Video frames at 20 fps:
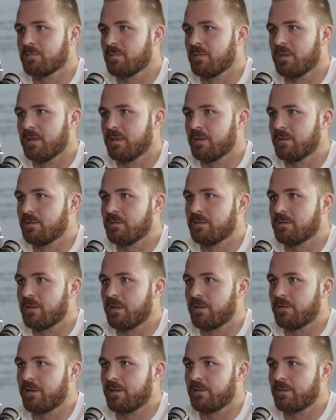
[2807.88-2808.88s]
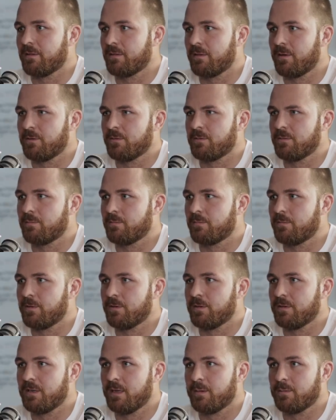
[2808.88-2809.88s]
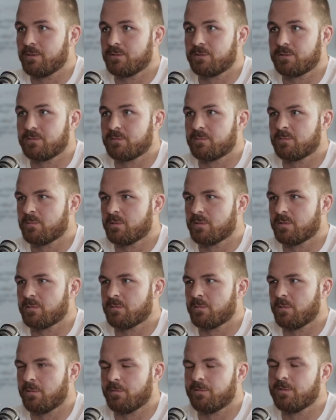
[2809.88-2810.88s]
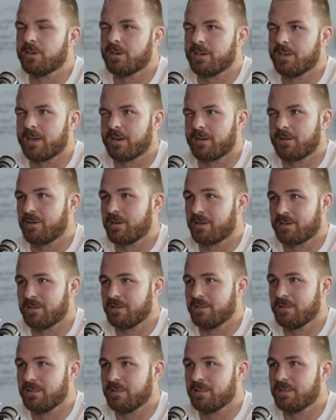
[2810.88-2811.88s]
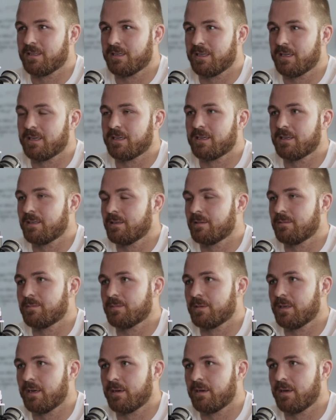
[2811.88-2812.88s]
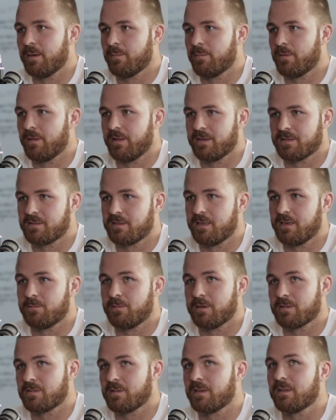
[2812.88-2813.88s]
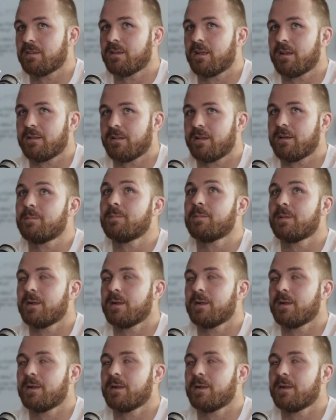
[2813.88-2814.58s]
yeah, nothing, no further damage. Yeah, right. Or very unlikely. Yeah. Okay. Yeah. And by that state, once they're done, they